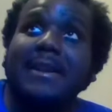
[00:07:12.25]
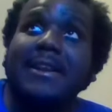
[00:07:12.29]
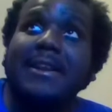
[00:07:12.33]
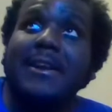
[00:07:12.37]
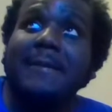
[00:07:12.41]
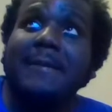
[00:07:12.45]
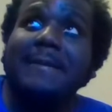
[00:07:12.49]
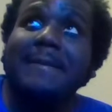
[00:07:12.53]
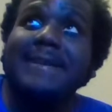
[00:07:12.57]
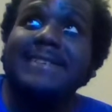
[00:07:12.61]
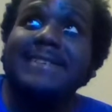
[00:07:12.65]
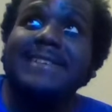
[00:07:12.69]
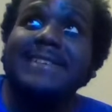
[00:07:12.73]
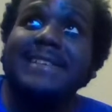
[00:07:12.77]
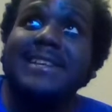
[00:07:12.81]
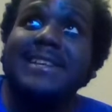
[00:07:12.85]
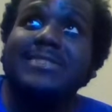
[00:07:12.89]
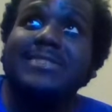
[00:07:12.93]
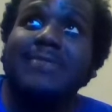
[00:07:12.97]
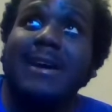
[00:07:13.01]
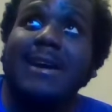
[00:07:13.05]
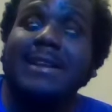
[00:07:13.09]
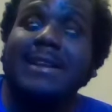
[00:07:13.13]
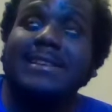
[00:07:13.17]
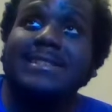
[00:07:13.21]
Basically, they
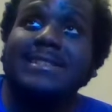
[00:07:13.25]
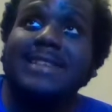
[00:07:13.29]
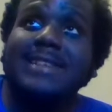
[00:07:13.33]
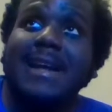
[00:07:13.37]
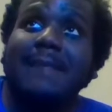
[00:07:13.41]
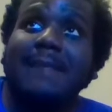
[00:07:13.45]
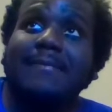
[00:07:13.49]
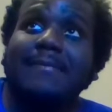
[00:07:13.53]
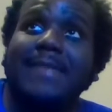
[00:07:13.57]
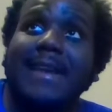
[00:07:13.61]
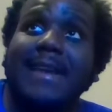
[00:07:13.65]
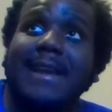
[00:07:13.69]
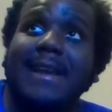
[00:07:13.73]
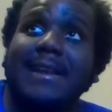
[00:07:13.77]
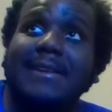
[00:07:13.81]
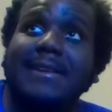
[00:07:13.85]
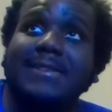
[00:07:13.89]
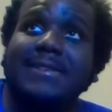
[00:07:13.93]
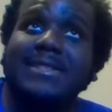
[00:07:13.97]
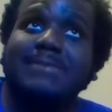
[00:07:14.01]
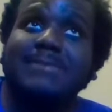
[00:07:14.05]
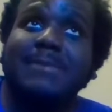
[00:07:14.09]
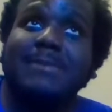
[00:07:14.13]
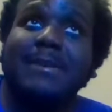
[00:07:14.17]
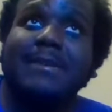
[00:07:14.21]
try to stop Thanos,
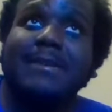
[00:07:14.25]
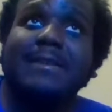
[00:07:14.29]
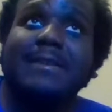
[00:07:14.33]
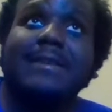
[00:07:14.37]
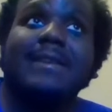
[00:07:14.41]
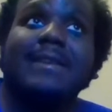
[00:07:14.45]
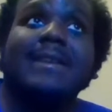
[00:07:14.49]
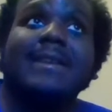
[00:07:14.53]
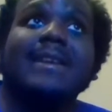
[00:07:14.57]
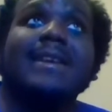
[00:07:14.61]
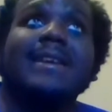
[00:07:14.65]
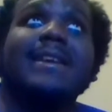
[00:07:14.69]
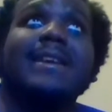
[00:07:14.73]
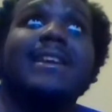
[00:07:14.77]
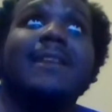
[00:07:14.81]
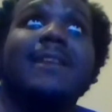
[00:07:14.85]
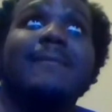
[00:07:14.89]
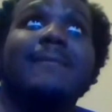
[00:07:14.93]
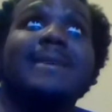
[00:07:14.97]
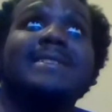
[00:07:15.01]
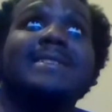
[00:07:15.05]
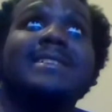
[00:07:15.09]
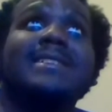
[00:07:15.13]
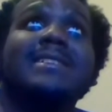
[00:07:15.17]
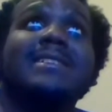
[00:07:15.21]
but
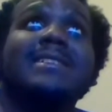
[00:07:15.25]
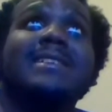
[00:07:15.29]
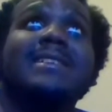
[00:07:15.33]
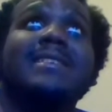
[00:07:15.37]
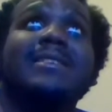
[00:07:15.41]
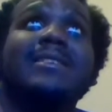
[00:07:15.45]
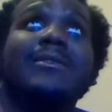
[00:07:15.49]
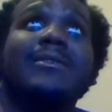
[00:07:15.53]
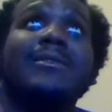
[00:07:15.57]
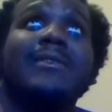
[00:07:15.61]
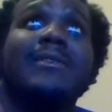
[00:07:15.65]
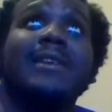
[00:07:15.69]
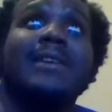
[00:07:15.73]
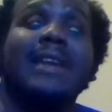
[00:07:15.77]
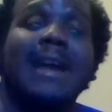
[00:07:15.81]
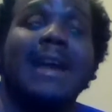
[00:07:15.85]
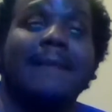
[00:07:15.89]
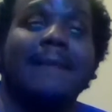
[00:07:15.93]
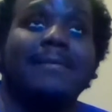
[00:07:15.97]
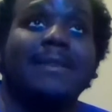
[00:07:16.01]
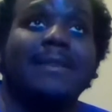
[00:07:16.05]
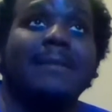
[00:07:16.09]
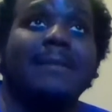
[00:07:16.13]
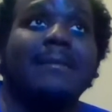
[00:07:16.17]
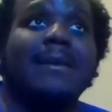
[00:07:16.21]
basically, Thor,
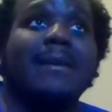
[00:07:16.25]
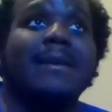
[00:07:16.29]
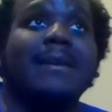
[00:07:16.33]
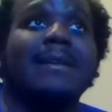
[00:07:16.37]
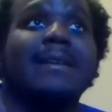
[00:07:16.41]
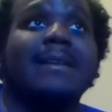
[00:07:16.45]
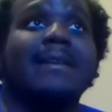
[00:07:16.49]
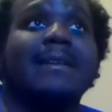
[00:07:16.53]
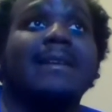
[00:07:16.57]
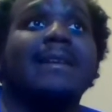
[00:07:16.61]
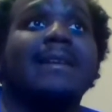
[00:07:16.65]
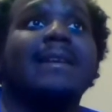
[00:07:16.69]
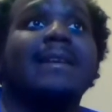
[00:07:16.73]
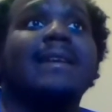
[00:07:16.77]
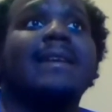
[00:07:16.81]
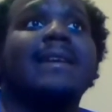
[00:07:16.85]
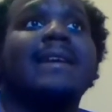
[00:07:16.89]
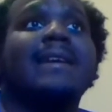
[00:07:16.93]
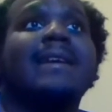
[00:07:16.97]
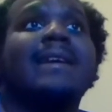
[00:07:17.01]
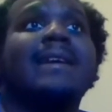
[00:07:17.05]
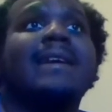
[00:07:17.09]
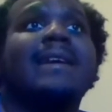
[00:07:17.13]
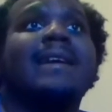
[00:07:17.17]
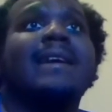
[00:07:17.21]
Captain America,
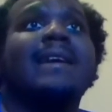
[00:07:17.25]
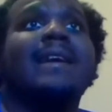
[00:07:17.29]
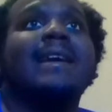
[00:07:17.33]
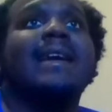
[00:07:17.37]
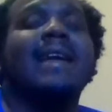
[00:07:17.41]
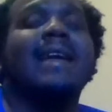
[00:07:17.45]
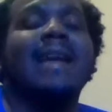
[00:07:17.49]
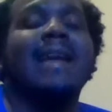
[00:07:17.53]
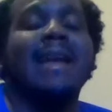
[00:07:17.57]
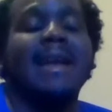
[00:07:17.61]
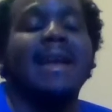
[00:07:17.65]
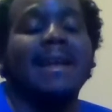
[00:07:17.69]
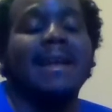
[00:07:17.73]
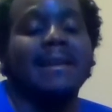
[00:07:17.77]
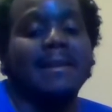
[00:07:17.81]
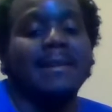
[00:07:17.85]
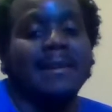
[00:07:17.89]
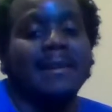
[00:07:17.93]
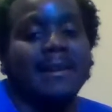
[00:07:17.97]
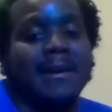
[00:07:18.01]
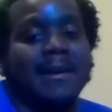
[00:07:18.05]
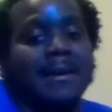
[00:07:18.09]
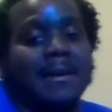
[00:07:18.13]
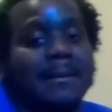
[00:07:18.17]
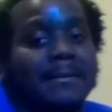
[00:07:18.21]
and
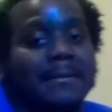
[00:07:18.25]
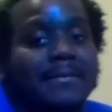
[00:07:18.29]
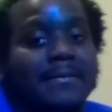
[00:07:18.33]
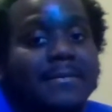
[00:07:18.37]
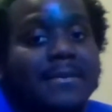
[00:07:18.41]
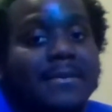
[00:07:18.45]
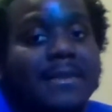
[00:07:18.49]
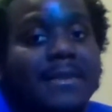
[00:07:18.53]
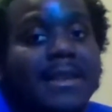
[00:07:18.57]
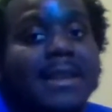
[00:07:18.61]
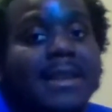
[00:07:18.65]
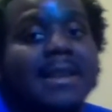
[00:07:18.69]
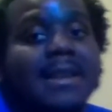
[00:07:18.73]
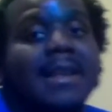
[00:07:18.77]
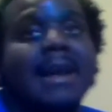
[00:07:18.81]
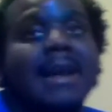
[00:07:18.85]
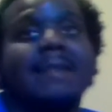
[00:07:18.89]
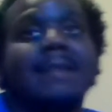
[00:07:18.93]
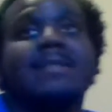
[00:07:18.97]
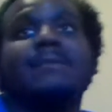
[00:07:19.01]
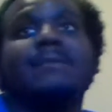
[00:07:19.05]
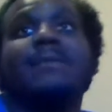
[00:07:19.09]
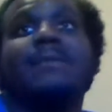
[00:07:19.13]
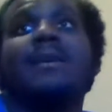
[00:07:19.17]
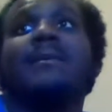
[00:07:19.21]
Captain
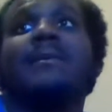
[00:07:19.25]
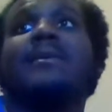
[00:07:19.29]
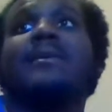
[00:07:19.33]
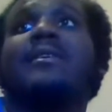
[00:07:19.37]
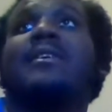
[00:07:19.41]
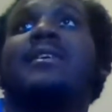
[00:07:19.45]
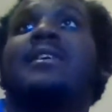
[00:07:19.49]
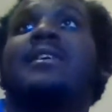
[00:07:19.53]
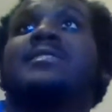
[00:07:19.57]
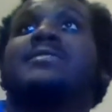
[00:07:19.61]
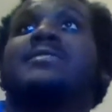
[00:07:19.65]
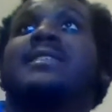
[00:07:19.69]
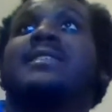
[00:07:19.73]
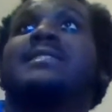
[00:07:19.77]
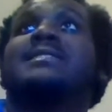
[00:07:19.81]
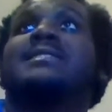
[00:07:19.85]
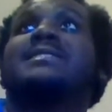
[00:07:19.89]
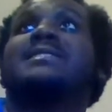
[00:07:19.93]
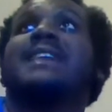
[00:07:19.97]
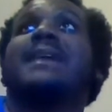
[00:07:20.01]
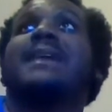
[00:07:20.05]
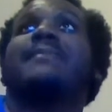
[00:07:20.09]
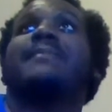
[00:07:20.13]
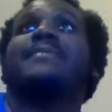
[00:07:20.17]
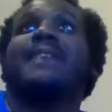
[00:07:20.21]
Marvel all try to
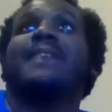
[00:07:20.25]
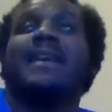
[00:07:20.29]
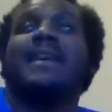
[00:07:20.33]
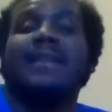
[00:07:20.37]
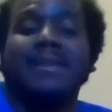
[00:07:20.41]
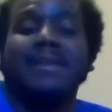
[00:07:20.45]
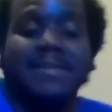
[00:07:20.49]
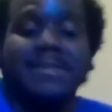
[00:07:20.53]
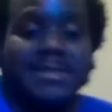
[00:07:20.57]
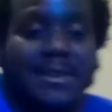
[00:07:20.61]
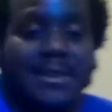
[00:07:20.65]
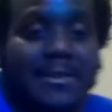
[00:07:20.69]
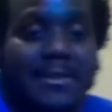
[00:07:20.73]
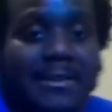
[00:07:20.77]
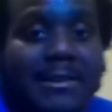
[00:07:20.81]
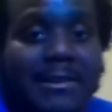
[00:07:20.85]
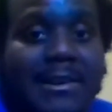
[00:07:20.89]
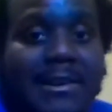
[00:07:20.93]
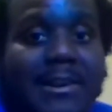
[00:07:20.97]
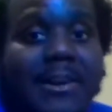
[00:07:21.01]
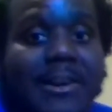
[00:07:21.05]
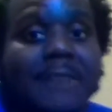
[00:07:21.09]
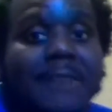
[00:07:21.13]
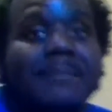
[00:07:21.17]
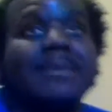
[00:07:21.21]
stop Thanos on their
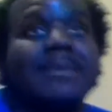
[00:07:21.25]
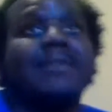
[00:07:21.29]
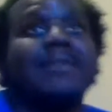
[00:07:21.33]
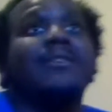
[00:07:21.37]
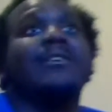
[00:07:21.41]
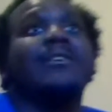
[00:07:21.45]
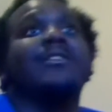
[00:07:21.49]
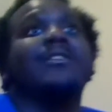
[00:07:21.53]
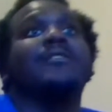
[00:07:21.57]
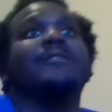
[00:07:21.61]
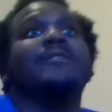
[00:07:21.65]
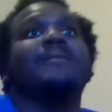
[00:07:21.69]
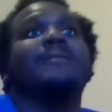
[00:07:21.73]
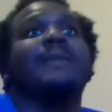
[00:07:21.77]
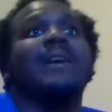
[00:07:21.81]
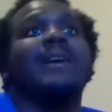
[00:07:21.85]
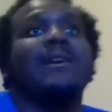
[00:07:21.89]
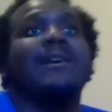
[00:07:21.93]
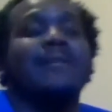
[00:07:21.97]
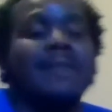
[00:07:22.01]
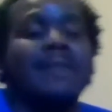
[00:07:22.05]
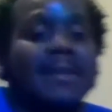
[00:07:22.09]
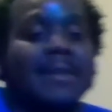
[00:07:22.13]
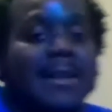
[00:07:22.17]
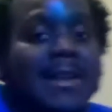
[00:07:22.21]
own, but are all
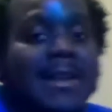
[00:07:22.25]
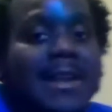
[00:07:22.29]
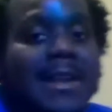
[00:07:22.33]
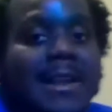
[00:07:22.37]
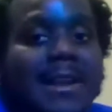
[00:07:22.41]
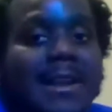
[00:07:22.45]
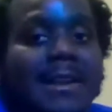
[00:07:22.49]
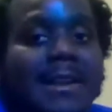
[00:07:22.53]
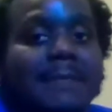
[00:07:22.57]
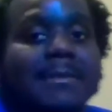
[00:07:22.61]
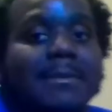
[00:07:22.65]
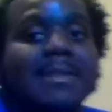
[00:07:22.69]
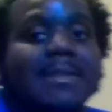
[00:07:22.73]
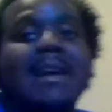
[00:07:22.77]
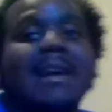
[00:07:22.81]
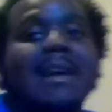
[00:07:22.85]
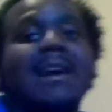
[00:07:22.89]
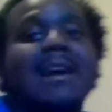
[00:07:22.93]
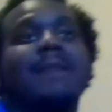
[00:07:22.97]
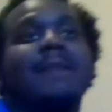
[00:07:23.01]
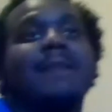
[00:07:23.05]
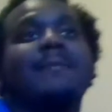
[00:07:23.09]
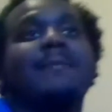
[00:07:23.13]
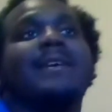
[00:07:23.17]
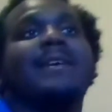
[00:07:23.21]
overpowered. But then
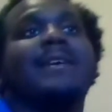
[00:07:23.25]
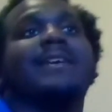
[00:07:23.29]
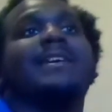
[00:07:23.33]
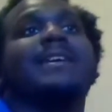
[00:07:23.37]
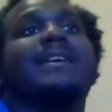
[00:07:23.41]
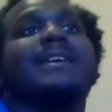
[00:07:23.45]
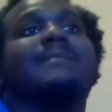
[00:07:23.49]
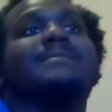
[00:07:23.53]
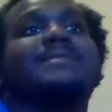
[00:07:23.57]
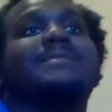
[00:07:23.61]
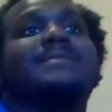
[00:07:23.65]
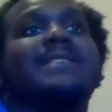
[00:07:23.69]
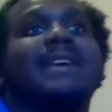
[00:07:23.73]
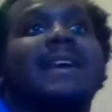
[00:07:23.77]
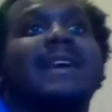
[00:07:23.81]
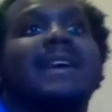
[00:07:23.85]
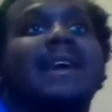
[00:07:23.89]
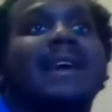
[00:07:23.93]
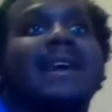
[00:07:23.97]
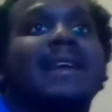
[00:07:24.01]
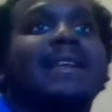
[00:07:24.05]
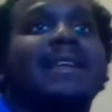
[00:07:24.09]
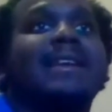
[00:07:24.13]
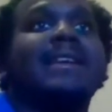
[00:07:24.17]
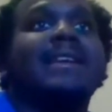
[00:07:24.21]
Iron Man comes
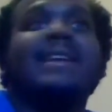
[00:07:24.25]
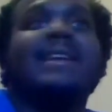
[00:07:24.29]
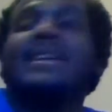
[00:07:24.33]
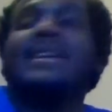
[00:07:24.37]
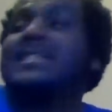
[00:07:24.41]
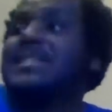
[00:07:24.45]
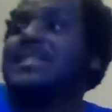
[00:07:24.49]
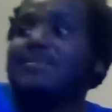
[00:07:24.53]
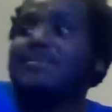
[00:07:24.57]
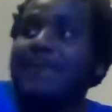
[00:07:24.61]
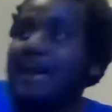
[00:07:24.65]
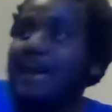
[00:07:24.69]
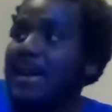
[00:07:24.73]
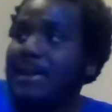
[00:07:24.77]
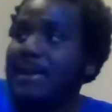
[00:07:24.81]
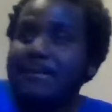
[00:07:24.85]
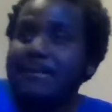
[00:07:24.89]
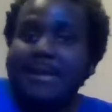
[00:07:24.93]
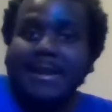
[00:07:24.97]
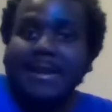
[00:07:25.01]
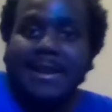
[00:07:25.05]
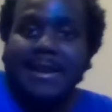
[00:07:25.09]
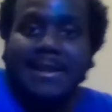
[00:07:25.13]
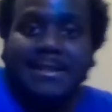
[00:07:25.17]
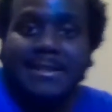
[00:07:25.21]
in. He gets swatted away
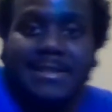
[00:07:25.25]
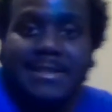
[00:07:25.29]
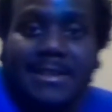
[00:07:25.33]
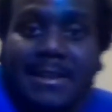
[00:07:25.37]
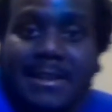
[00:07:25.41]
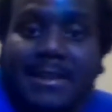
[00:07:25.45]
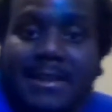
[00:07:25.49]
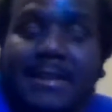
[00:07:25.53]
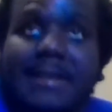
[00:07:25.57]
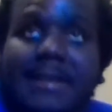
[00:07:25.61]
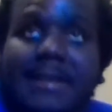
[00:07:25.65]
easily.